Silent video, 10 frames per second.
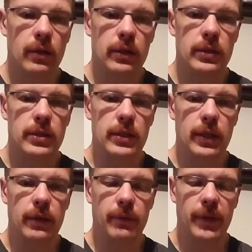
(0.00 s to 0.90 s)
let's see,
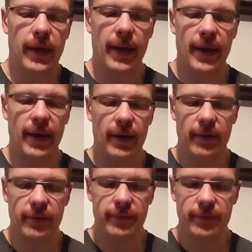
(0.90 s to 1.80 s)
we
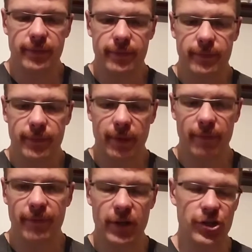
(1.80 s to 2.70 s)
have,
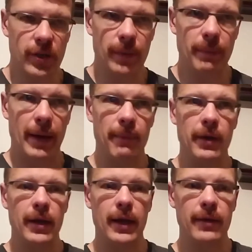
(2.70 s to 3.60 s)
I'm finishing up the bottom of
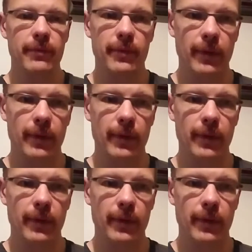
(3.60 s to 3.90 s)
the ninth.